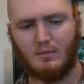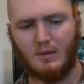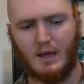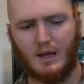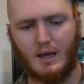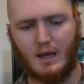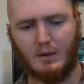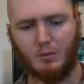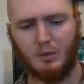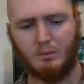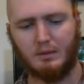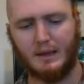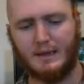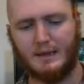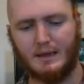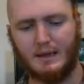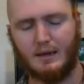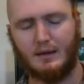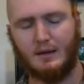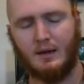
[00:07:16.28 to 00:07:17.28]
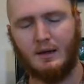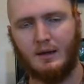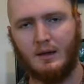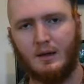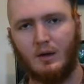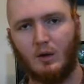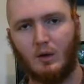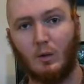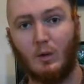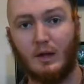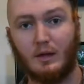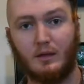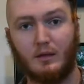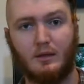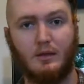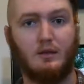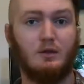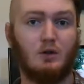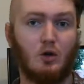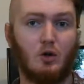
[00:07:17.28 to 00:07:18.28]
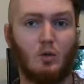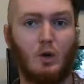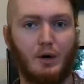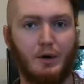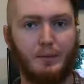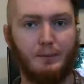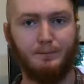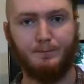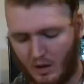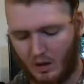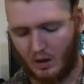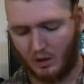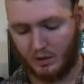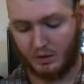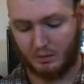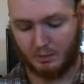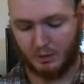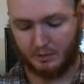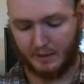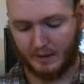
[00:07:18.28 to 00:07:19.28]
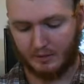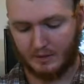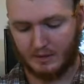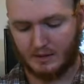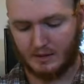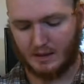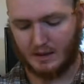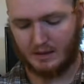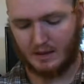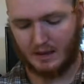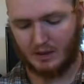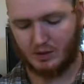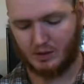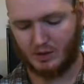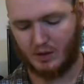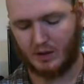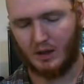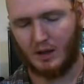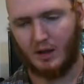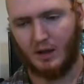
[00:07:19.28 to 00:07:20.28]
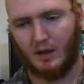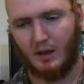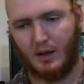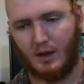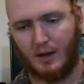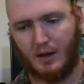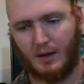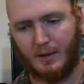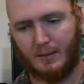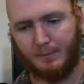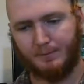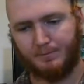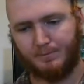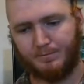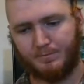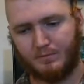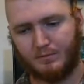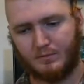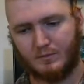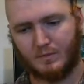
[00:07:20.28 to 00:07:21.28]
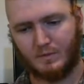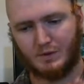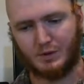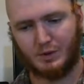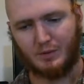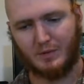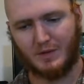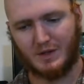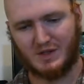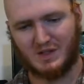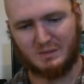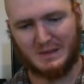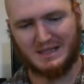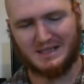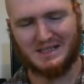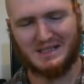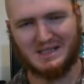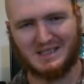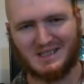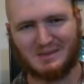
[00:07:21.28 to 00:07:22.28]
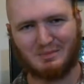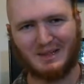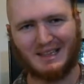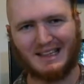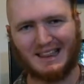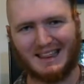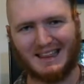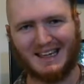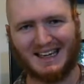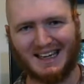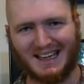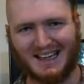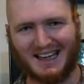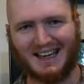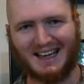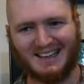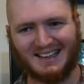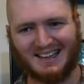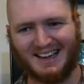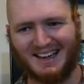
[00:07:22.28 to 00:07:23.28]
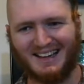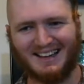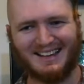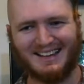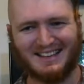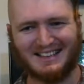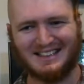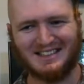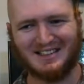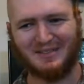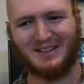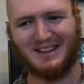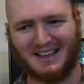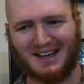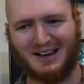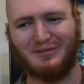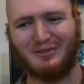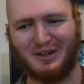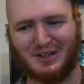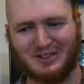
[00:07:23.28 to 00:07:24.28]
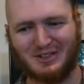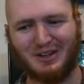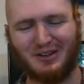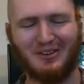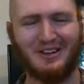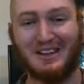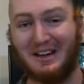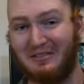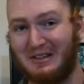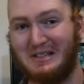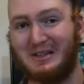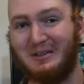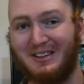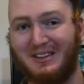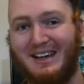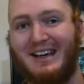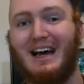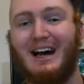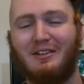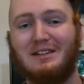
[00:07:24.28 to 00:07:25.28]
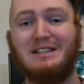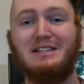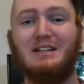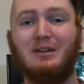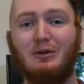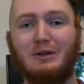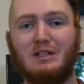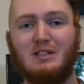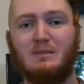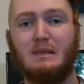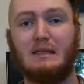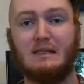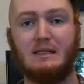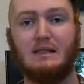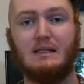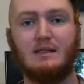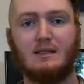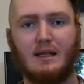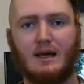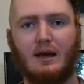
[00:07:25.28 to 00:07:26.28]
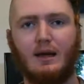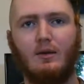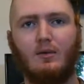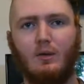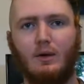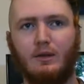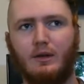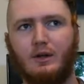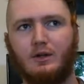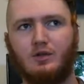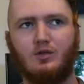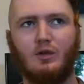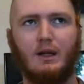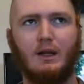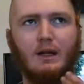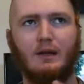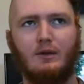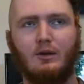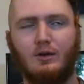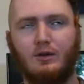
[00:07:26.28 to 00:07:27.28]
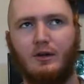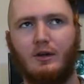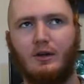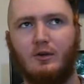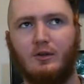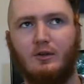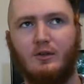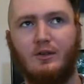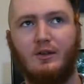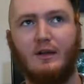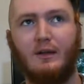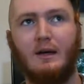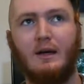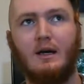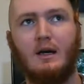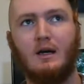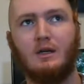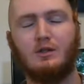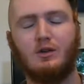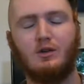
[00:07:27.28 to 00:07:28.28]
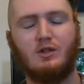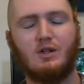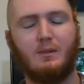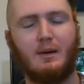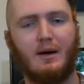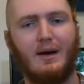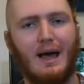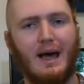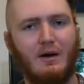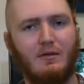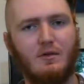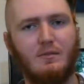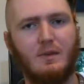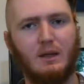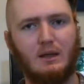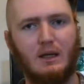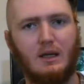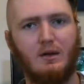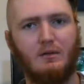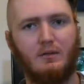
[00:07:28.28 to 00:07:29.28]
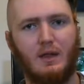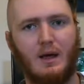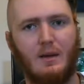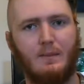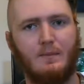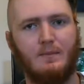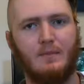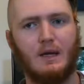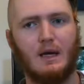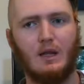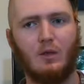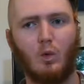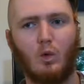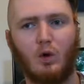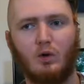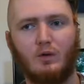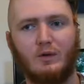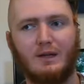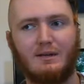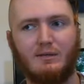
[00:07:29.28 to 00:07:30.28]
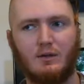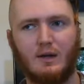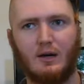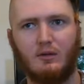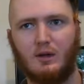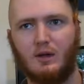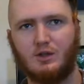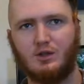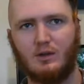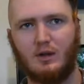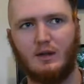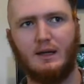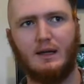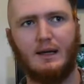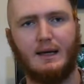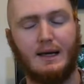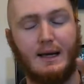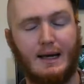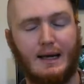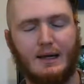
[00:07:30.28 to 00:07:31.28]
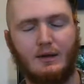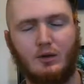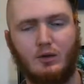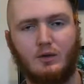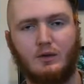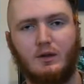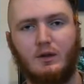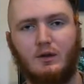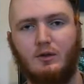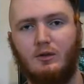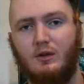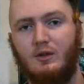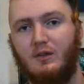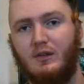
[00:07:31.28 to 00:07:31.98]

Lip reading: and would blend in with the dark water. Are the blue penguins endangered? So the species split thing again, this is something that I'm frustrated with every single day, having to deal with the species thing with Australia and Aotearoa, New Zealand. So there's about 500,000 of them in the world if you count Australia and Aotearoa, New